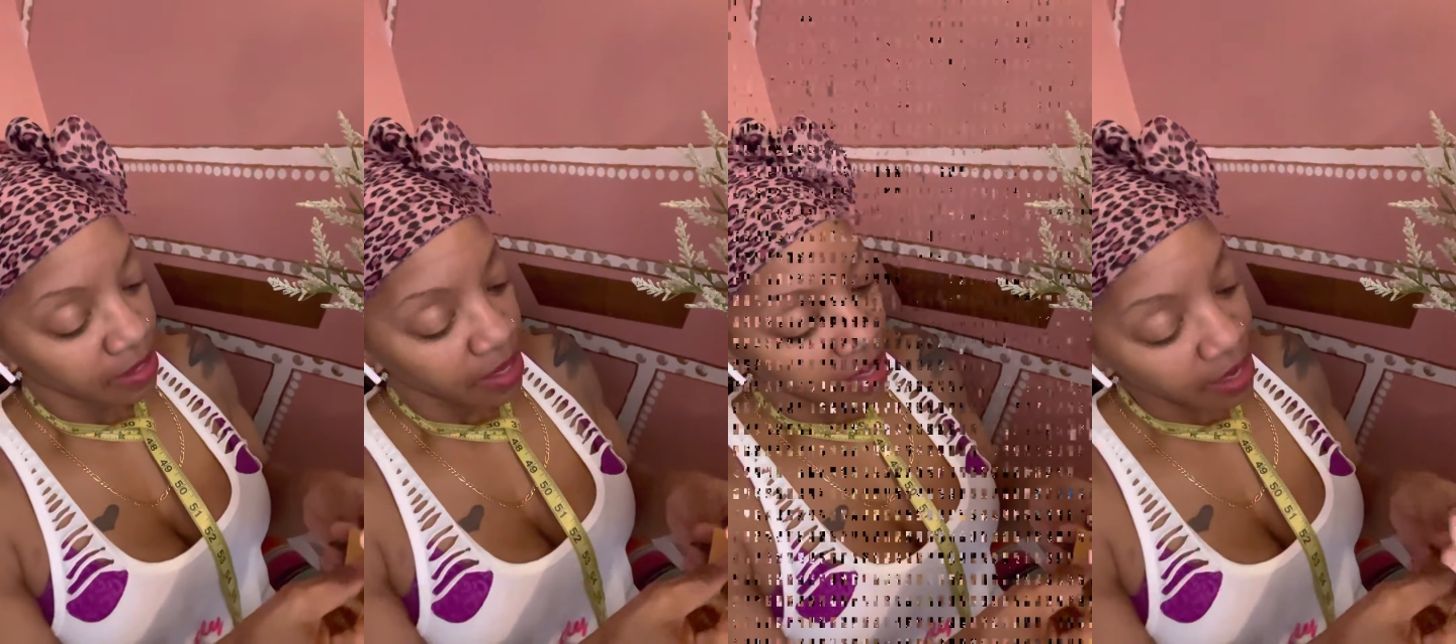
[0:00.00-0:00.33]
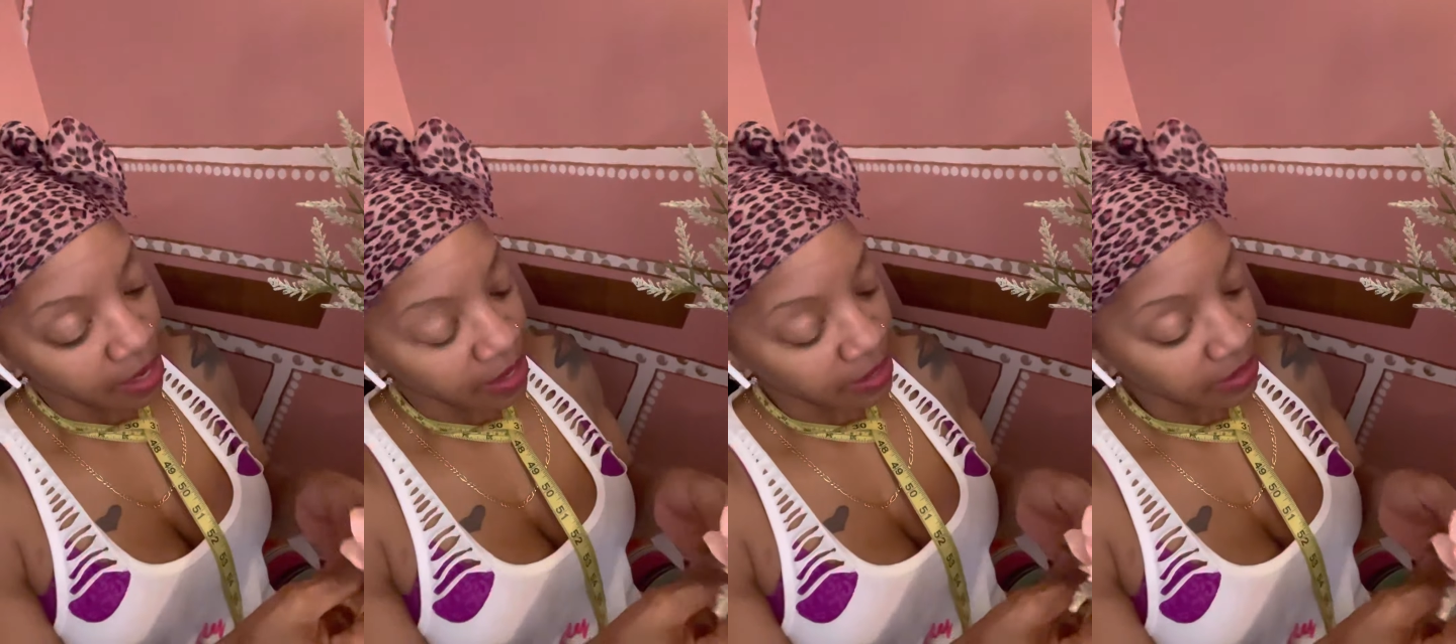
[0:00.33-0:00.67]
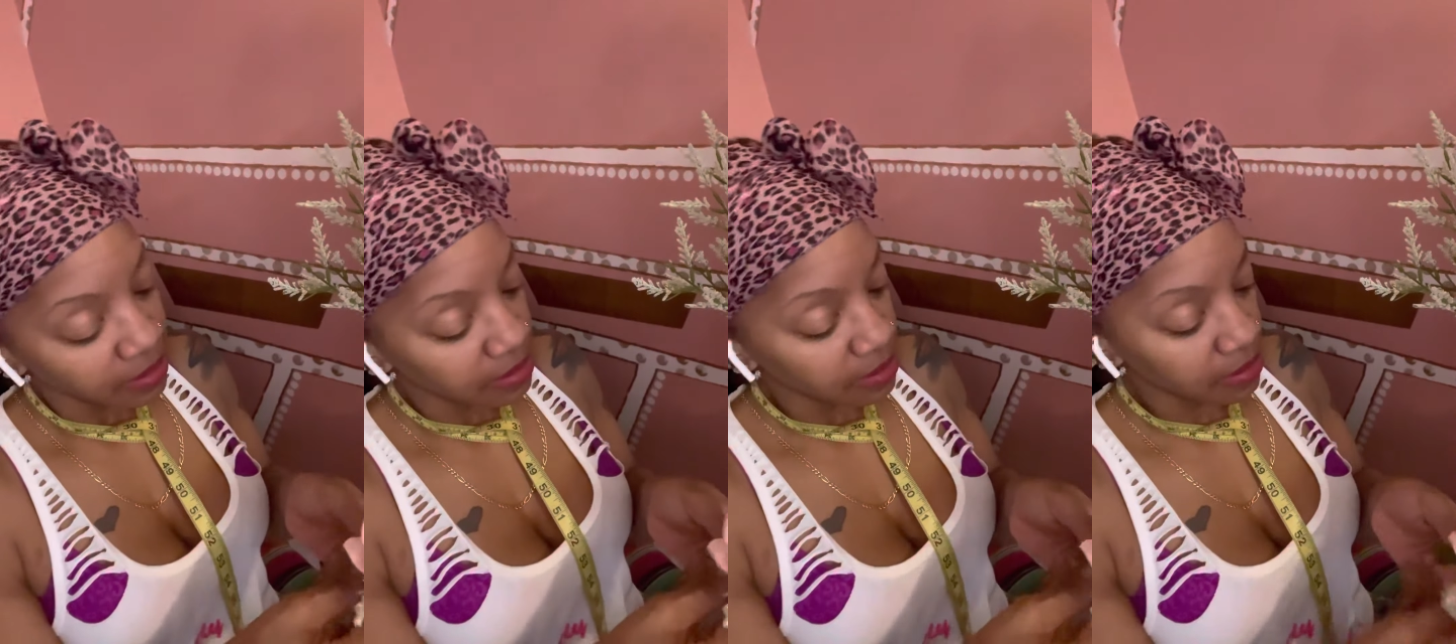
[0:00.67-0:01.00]
I like
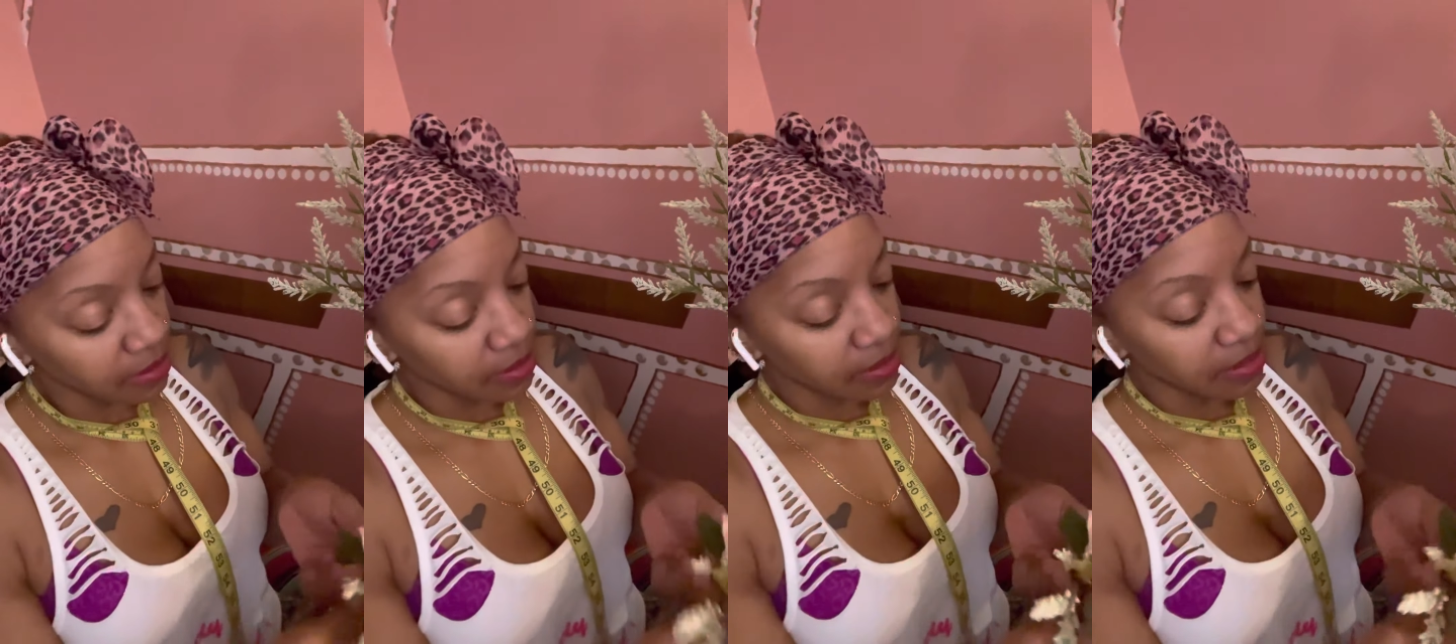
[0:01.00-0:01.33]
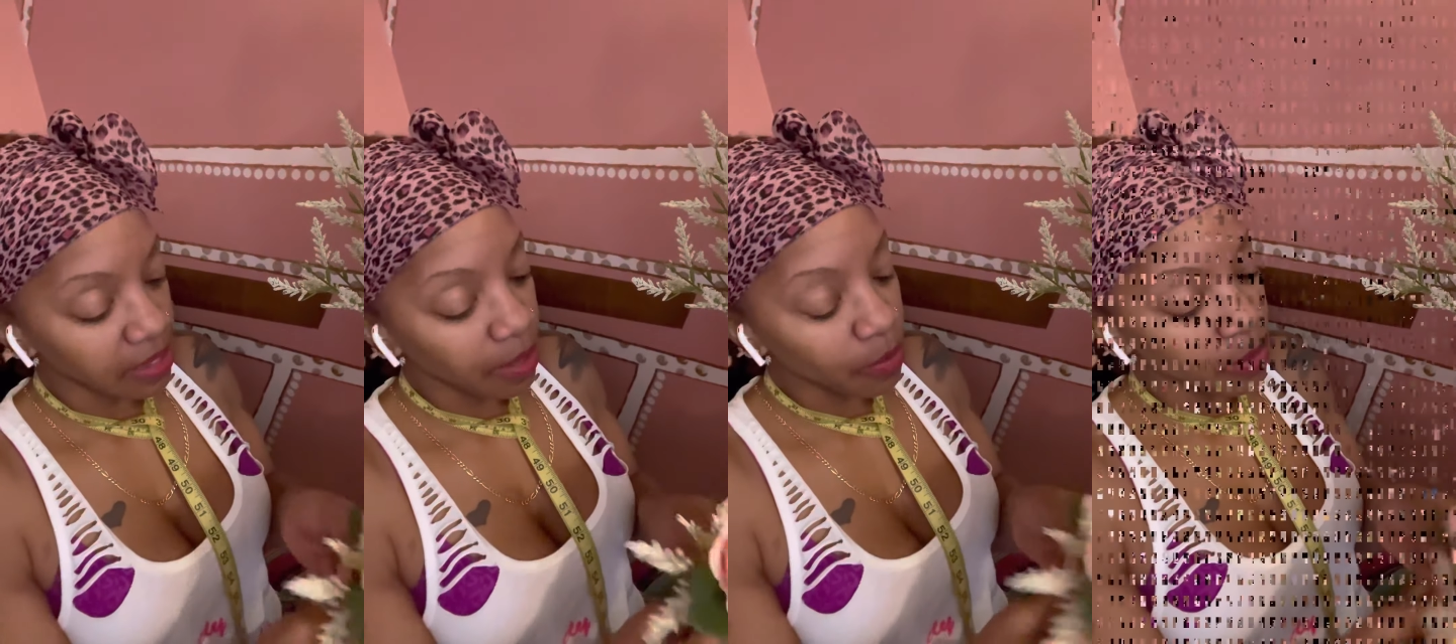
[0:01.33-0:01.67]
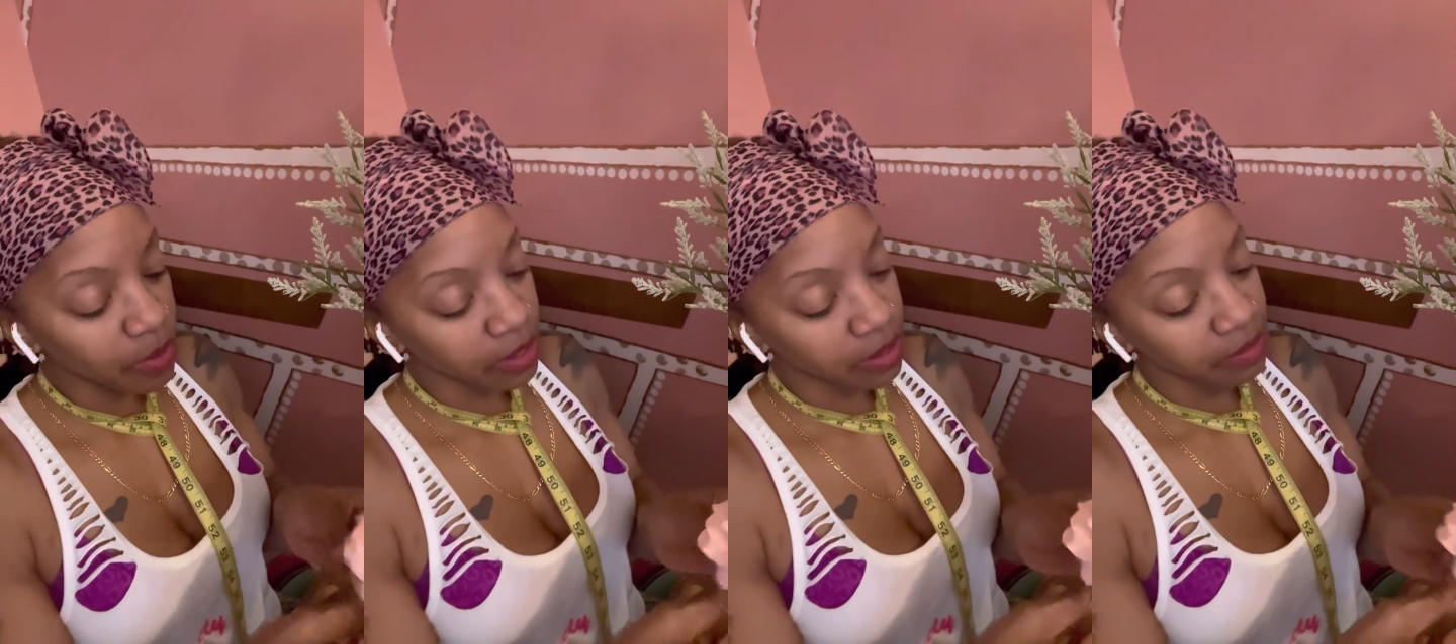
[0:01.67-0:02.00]
this. I
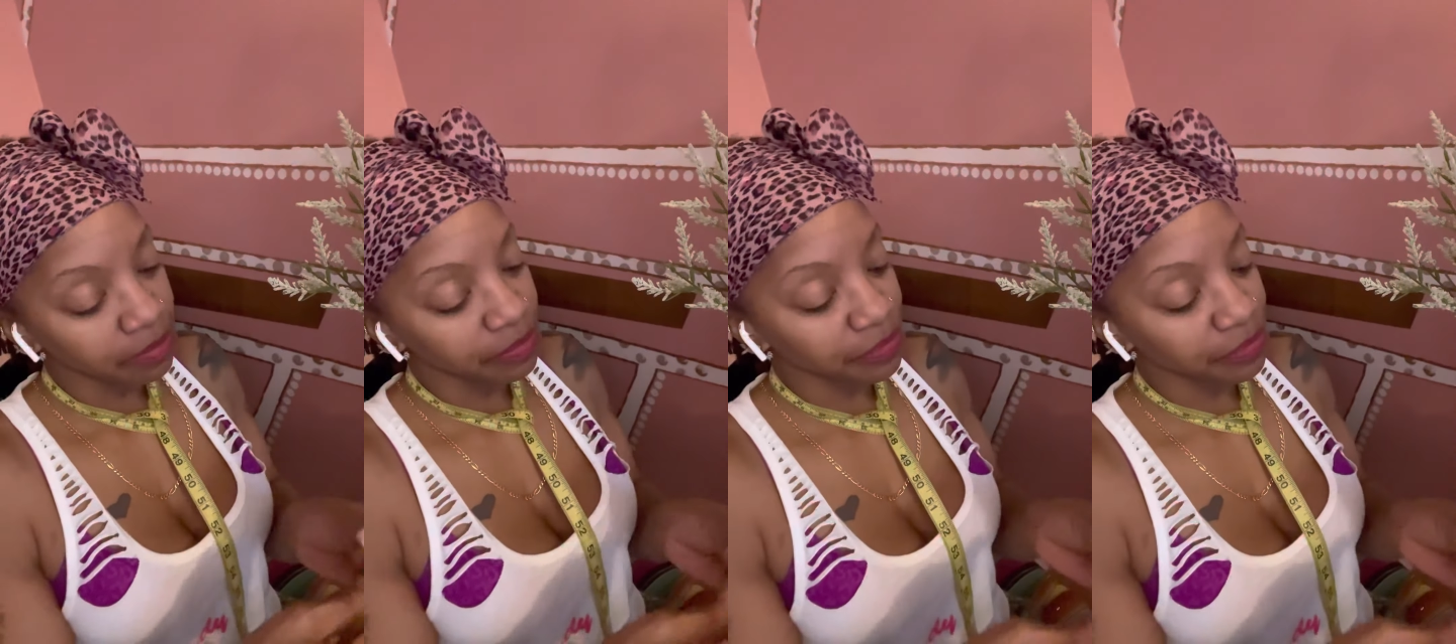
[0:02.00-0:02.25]
wanna